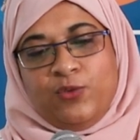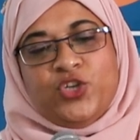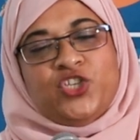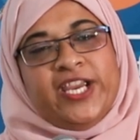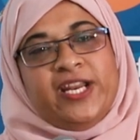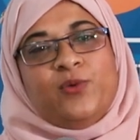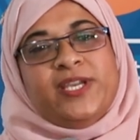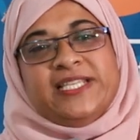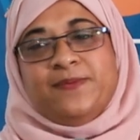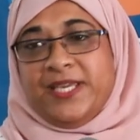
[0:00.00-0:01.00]
We shared our
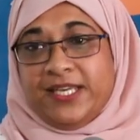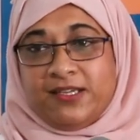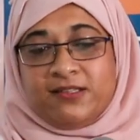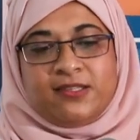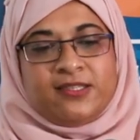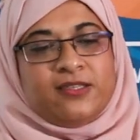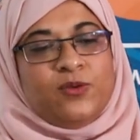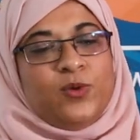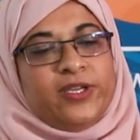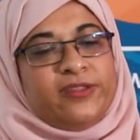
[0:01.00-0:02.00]
experience
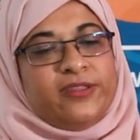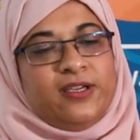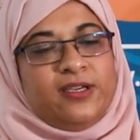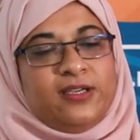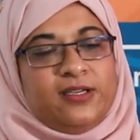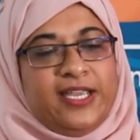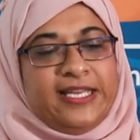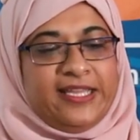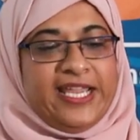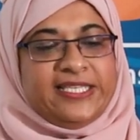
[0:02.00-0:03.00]
with
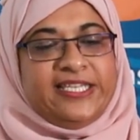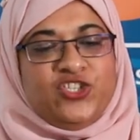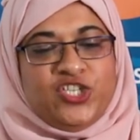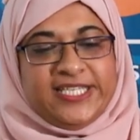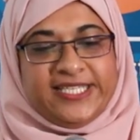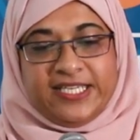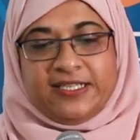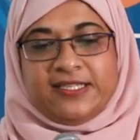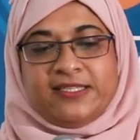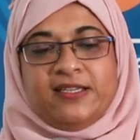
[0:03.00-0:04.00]
at the SDG
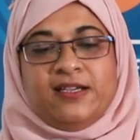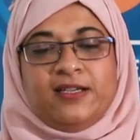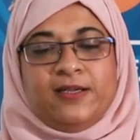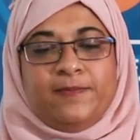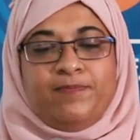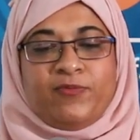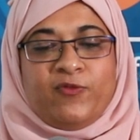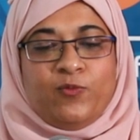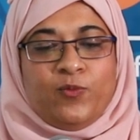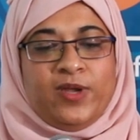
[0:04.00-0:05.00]
6
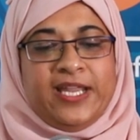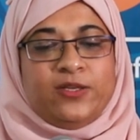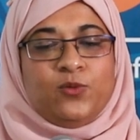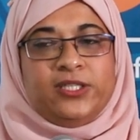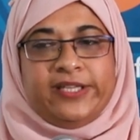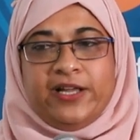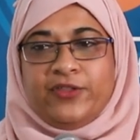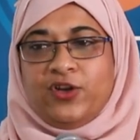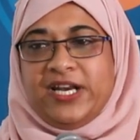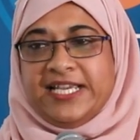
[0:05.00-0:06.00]
at the World
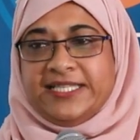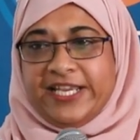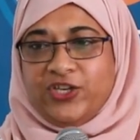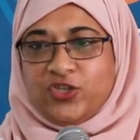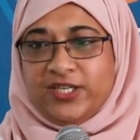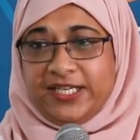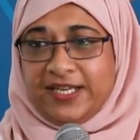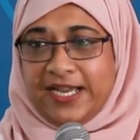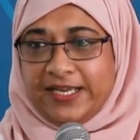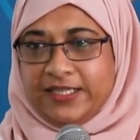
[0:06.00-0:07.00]
Health Organization in
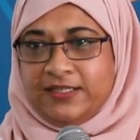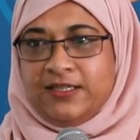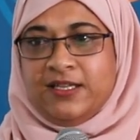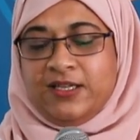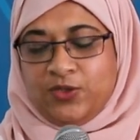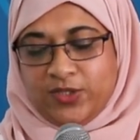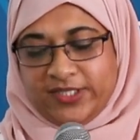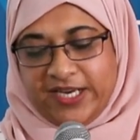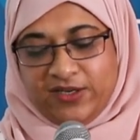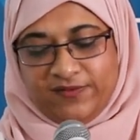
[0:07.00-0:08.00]
Ghana
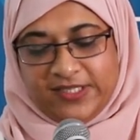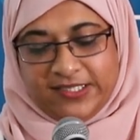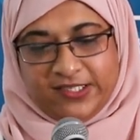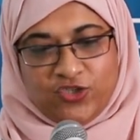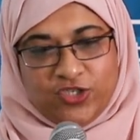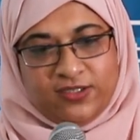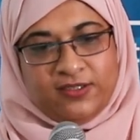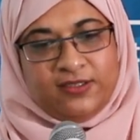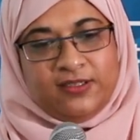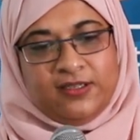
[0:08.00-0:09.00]
towards the end of last
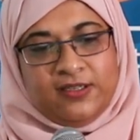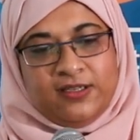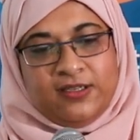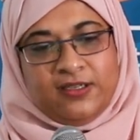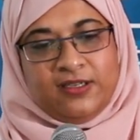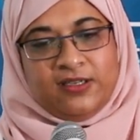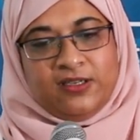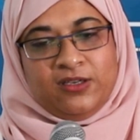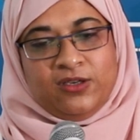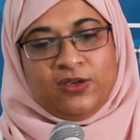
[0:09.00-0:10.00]
year.
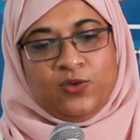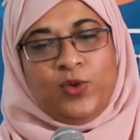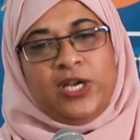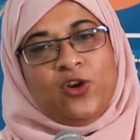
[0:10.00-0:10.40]
We